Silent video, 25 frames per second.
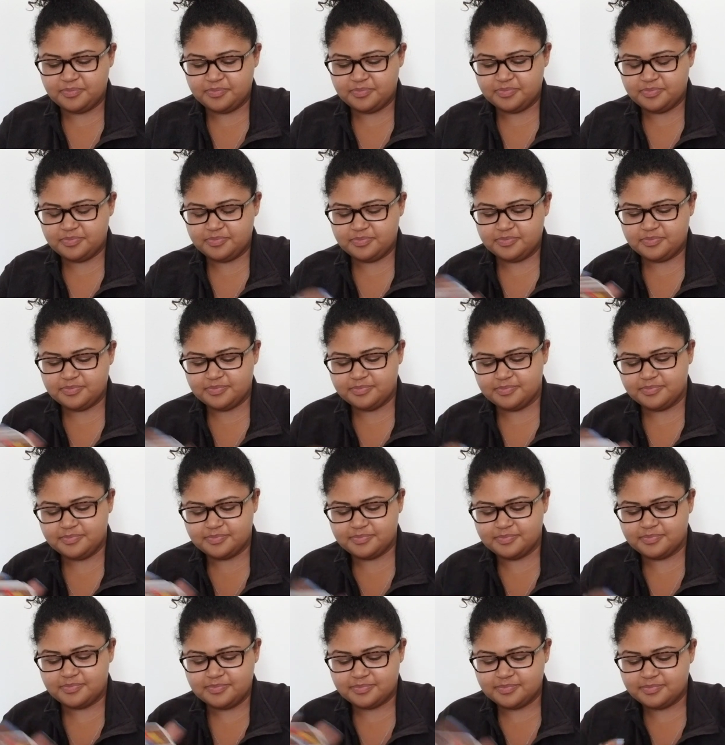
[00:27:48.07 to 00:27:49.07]

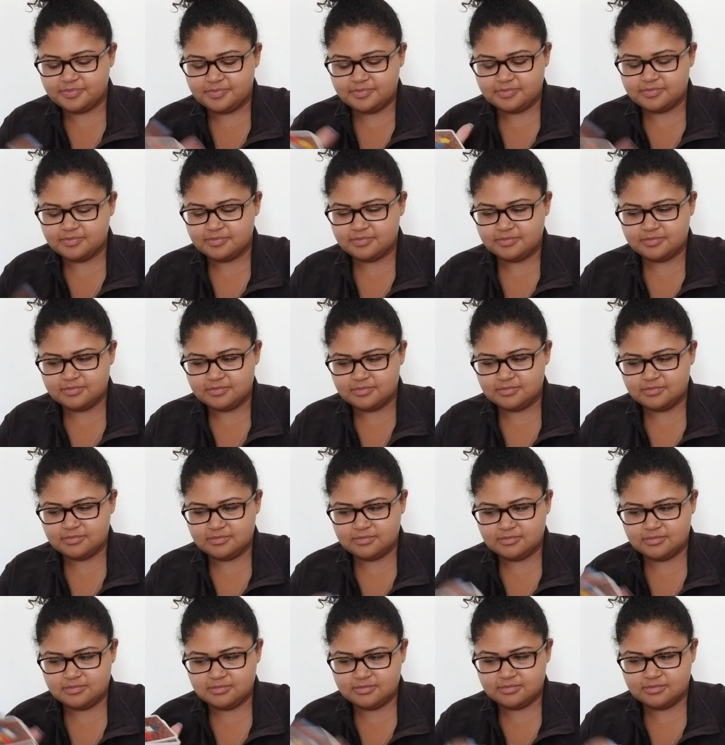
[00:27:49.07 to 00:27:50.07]

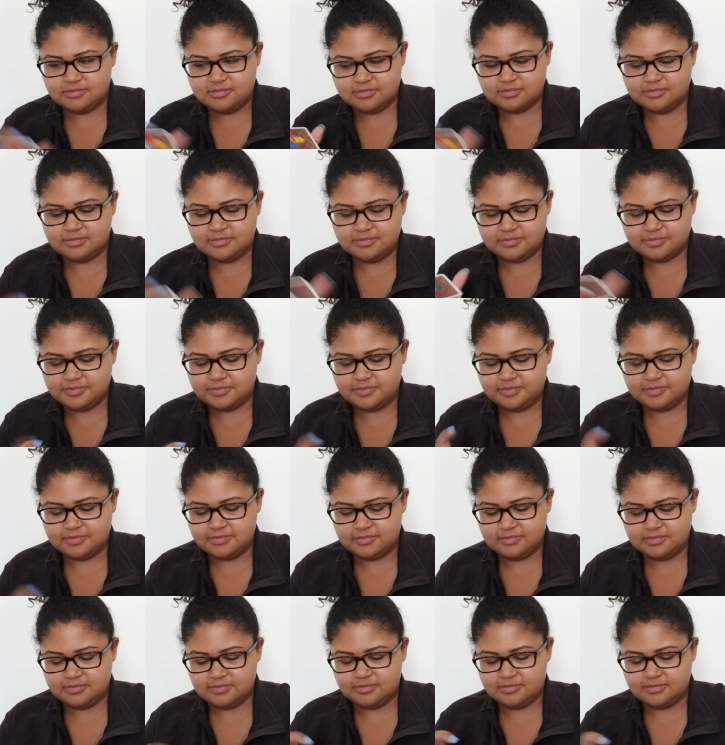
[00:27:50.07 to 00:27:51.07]

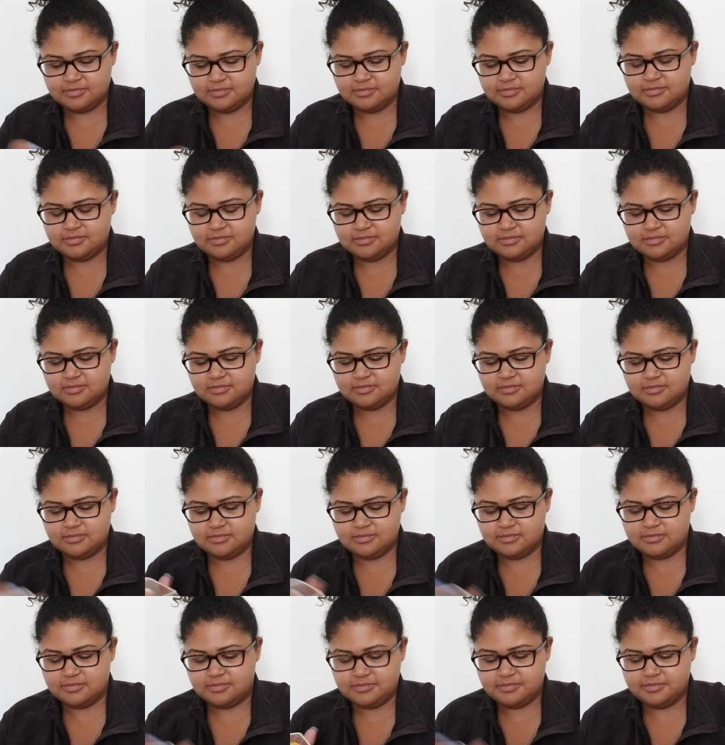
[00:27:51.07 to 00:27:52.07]

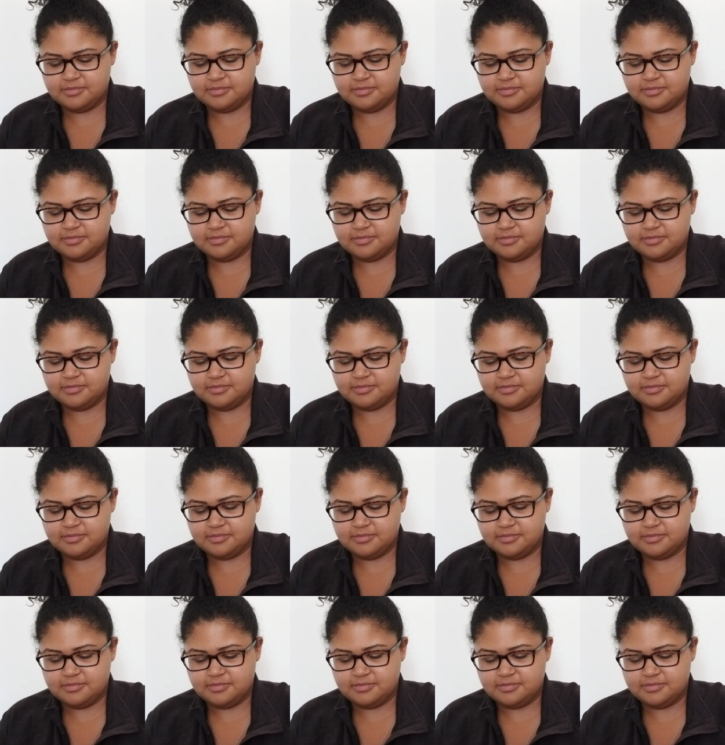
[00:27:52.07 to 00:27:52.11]
[no speech]